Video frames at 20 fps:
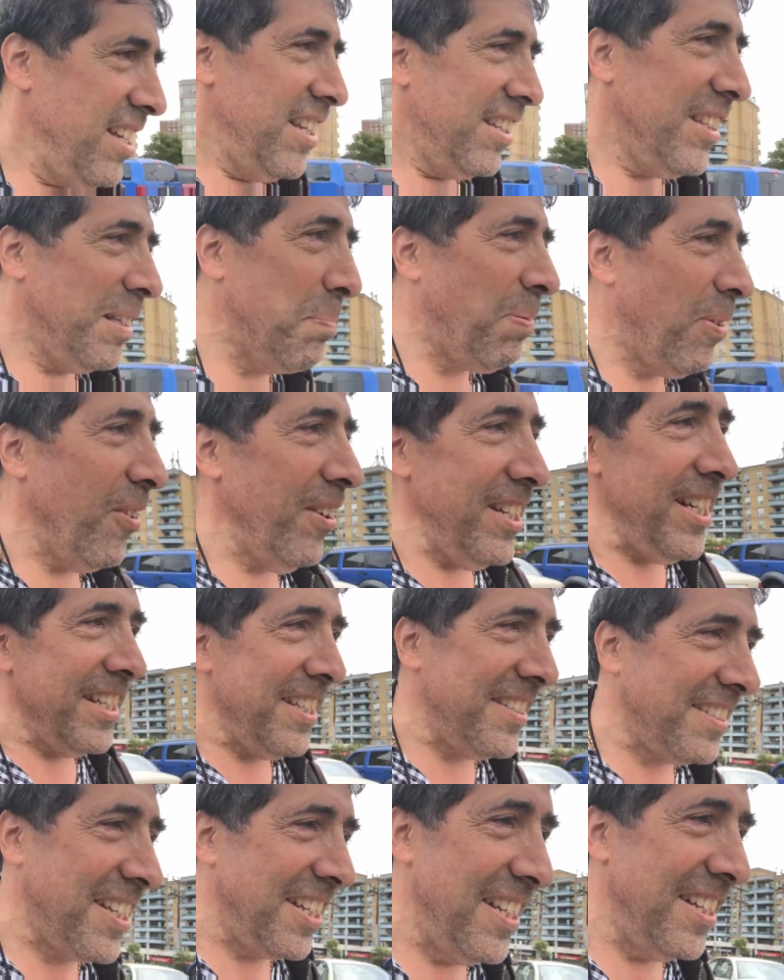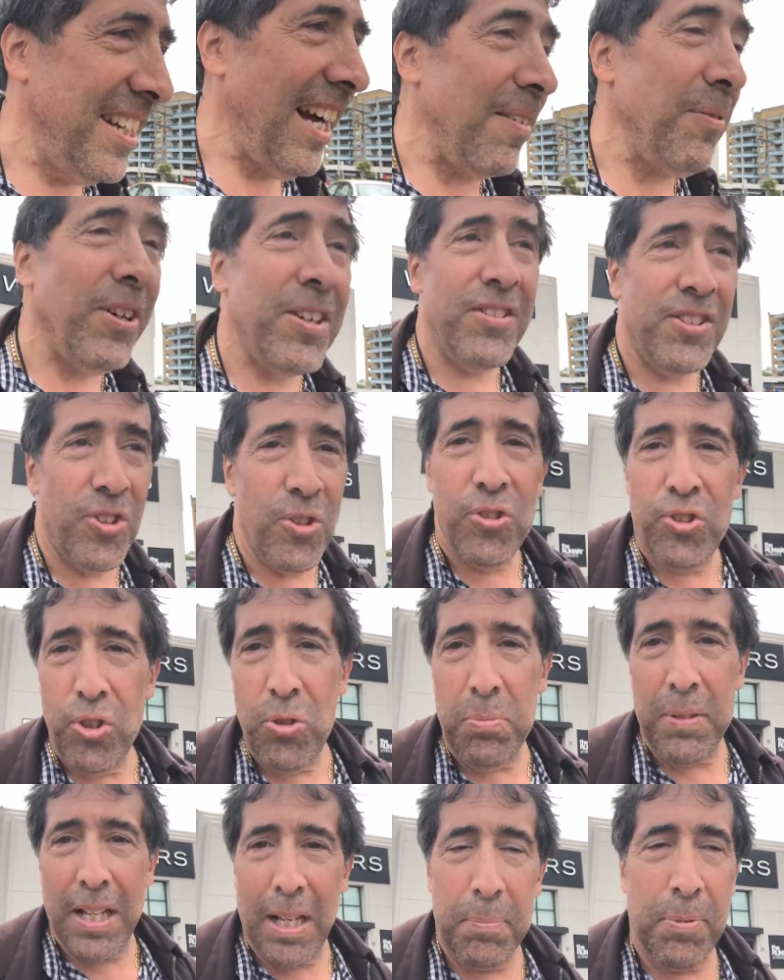The point is, I'm on
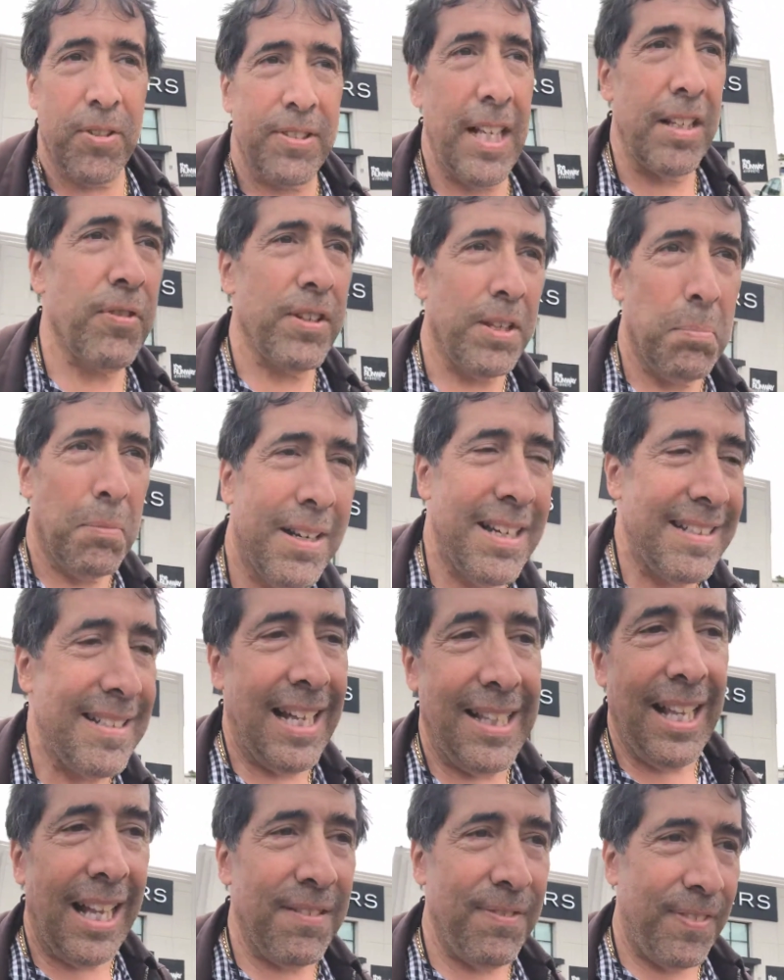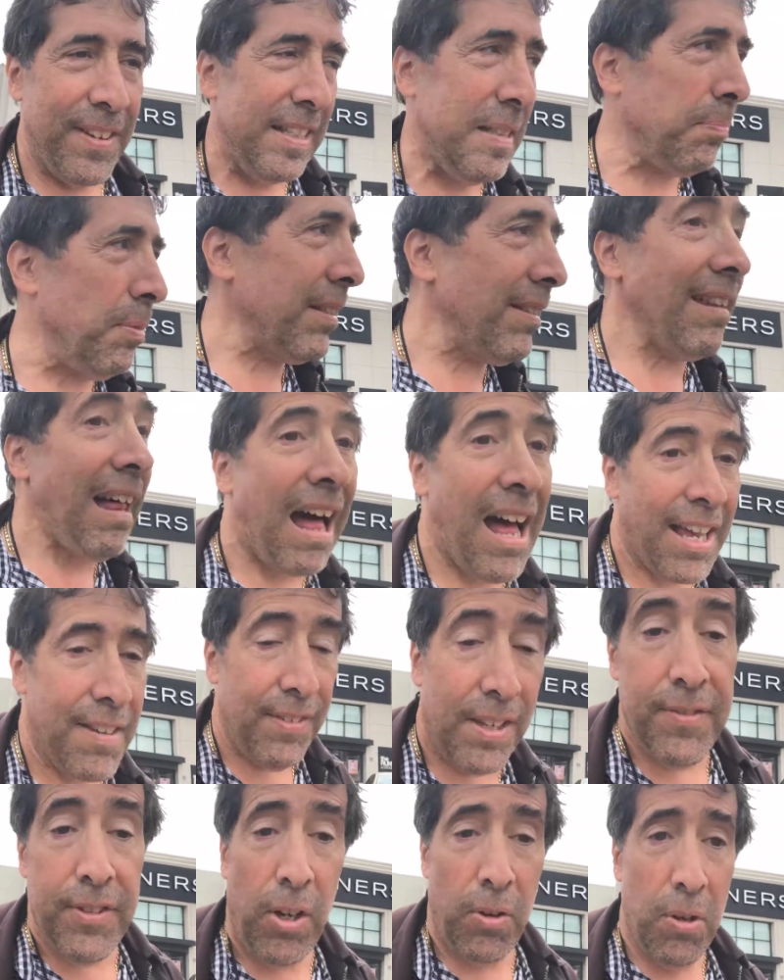YouTube now because that's where the money's at, not Facebook Live.
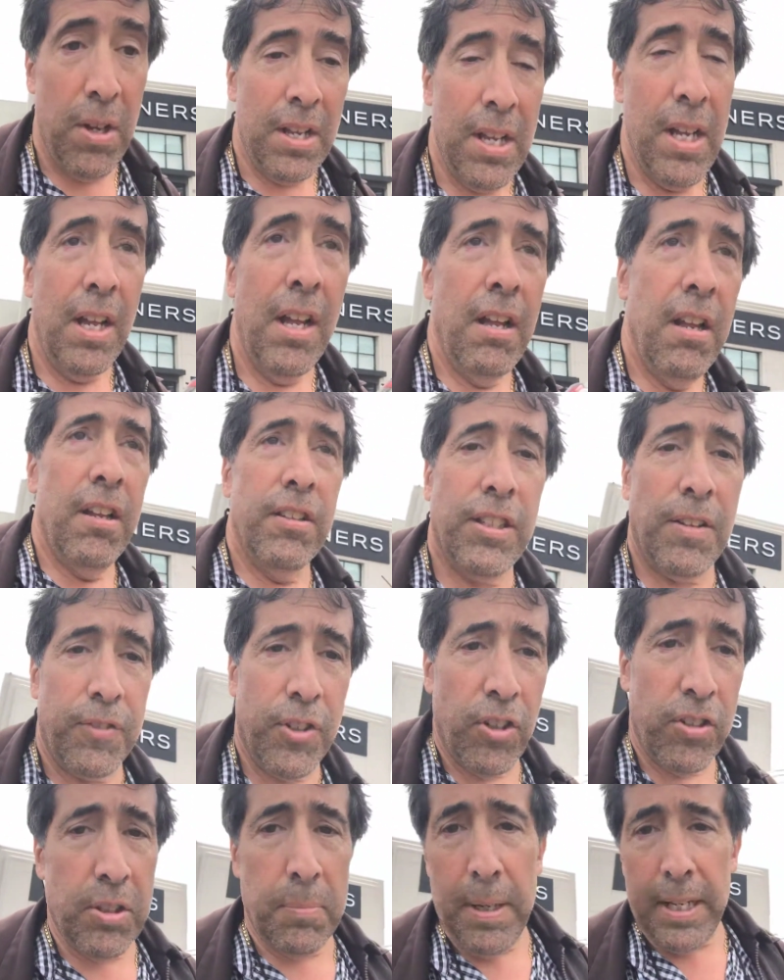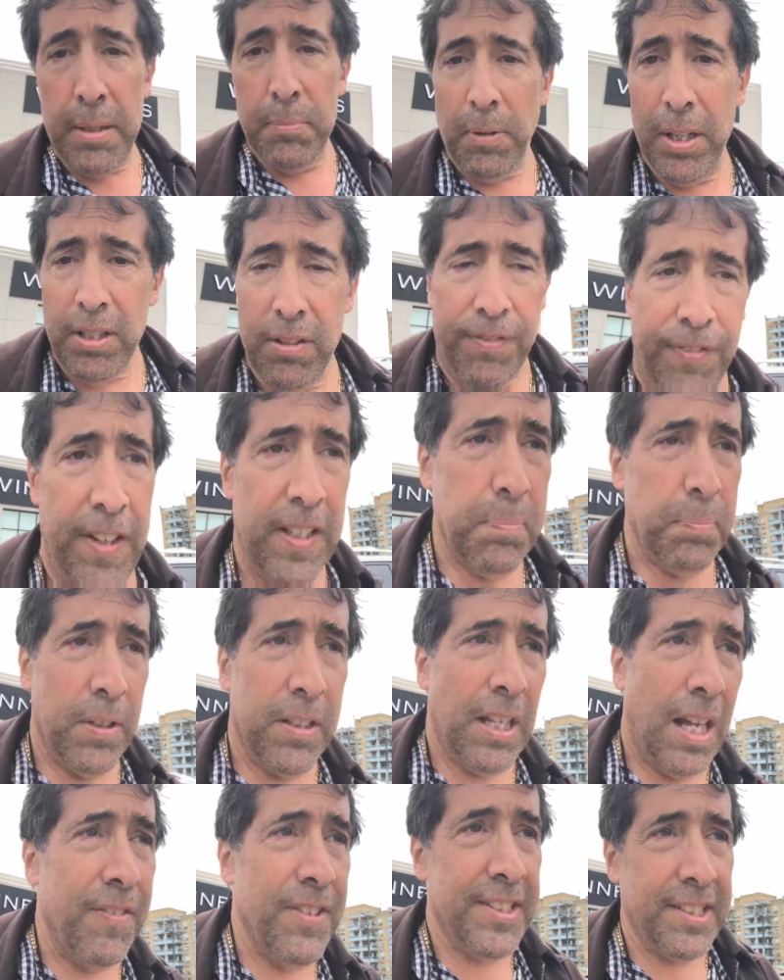Even though some girls are making money on Facebook
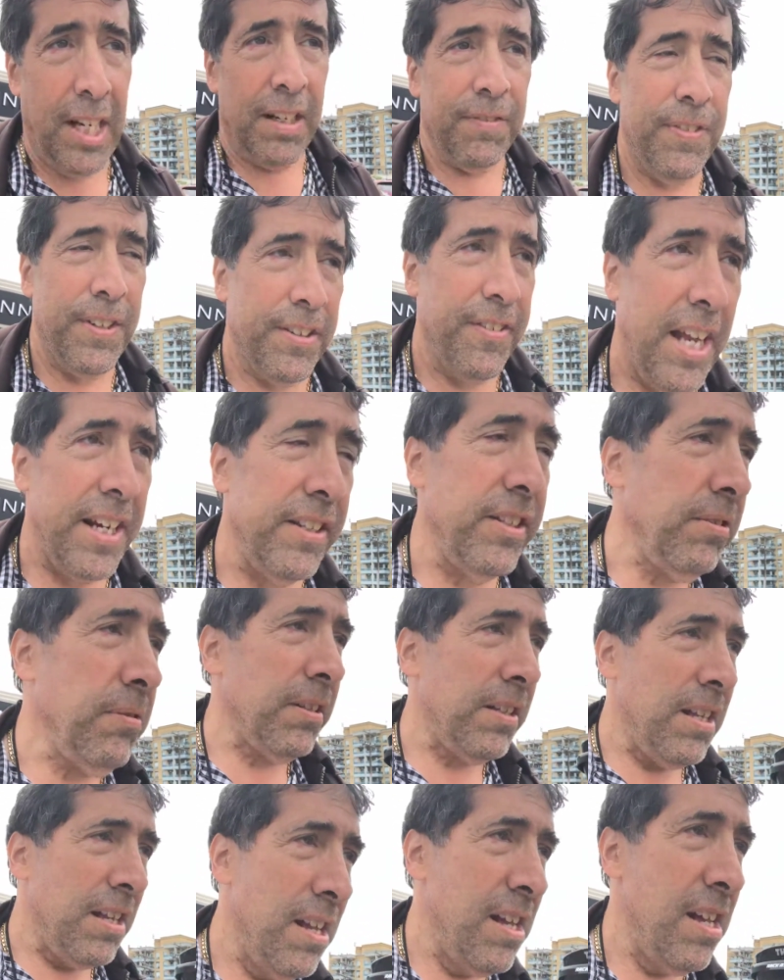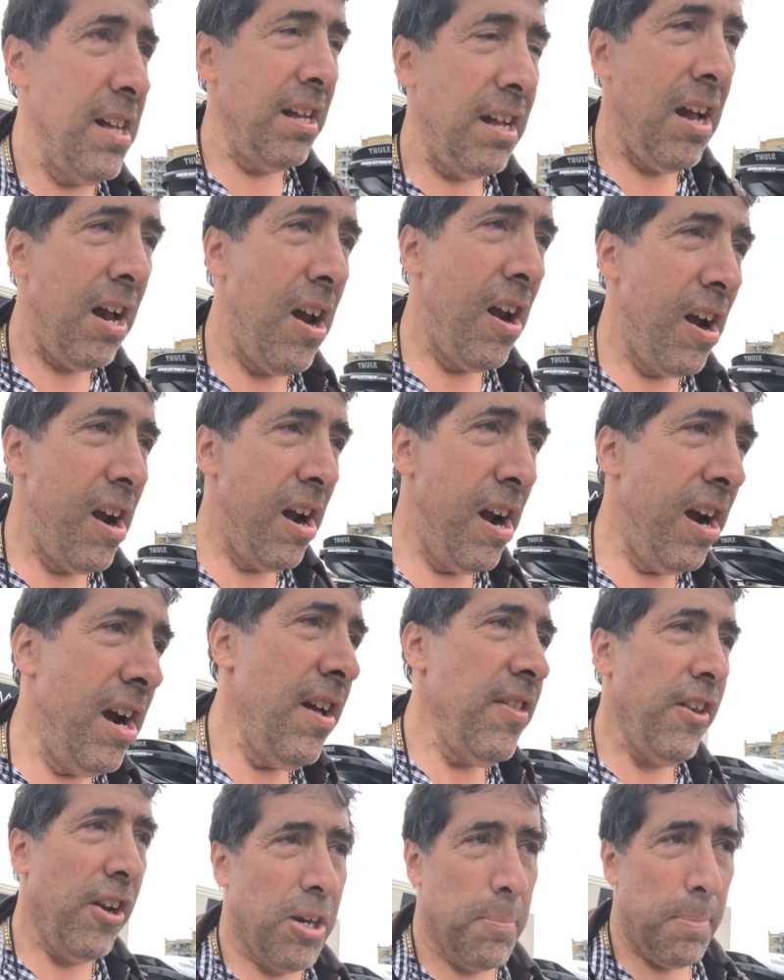Live, I just gotta figure out how to do it.
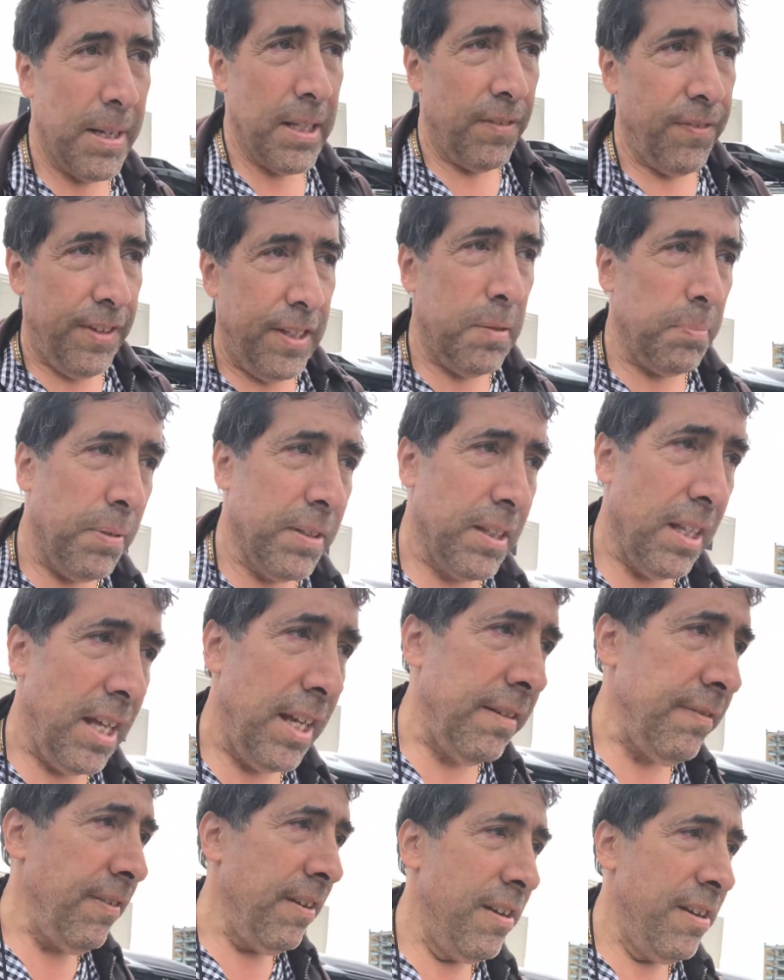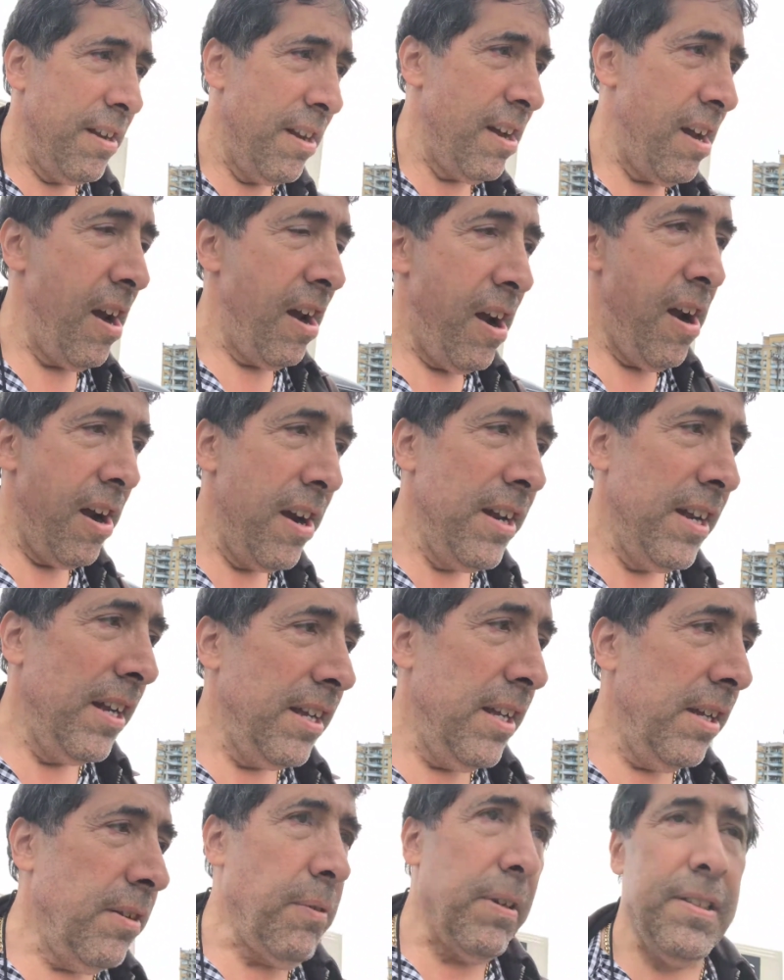Then I'll go back to Facebook Live.
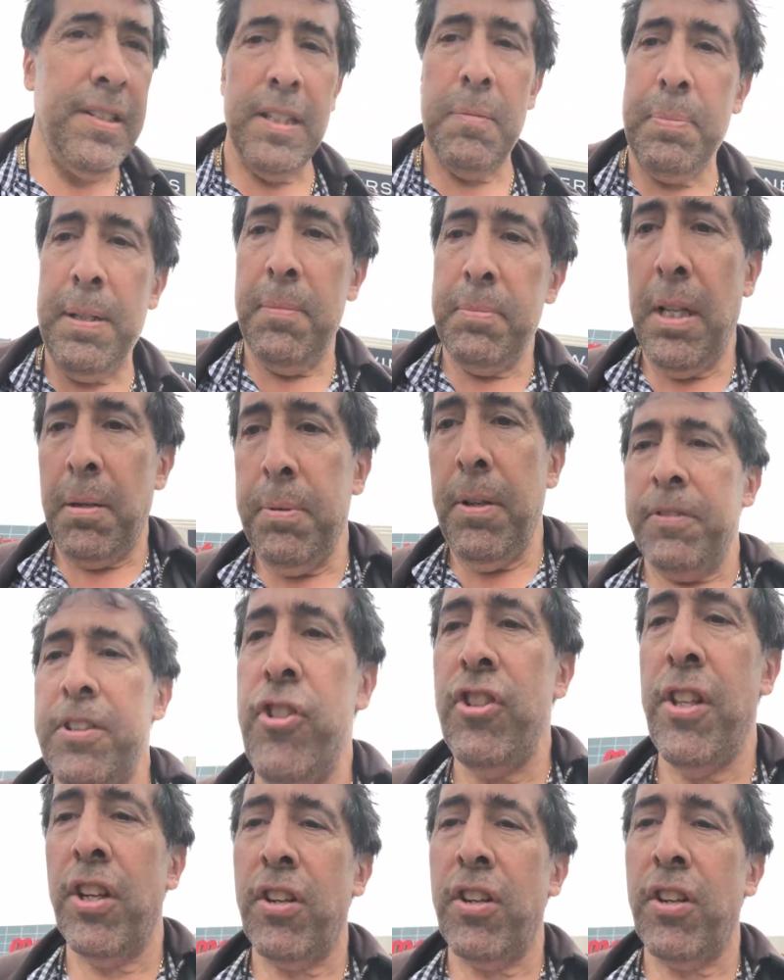Want to see this BMW? I want to show the